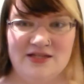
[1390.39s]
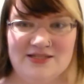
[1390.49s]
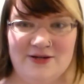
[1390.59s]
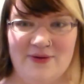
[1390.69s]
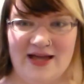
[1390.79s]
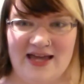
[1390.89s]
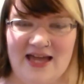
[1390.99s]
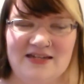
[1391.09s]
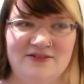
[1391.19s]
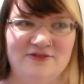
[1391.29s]
So I
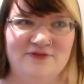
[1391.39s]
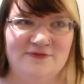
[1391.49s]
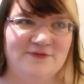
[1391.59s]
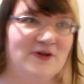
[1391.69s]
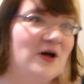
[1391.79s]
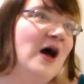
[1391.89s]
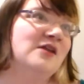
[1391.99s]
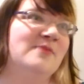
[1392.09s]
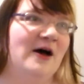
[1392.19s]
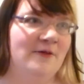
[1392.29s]
kind of
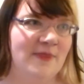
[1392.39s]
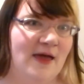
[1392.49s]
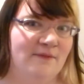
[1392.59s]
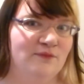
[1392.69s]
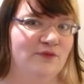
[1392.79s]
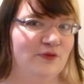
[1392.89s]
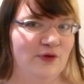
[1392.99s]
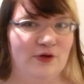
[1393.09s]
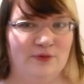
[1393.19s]
forgot about them for